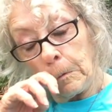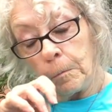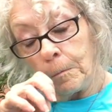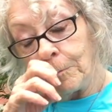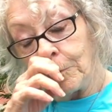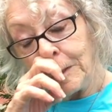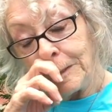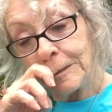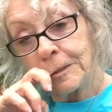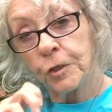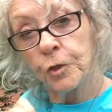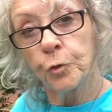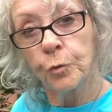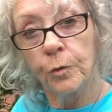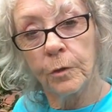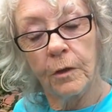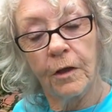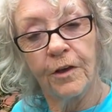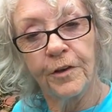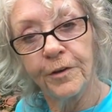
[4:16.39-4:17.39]
rescue
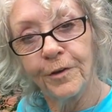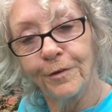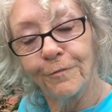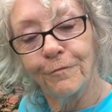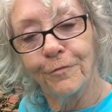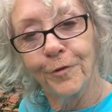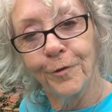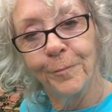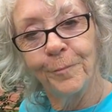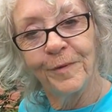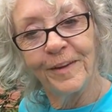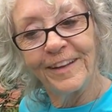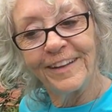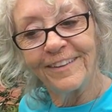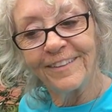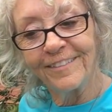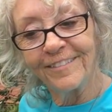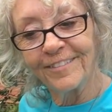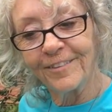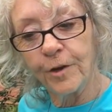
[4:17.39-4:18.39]
a lot of them.
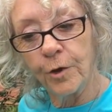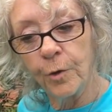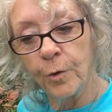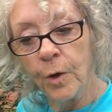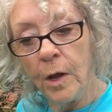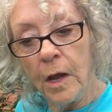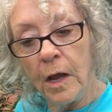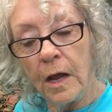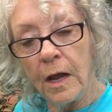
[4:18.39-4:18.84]
And so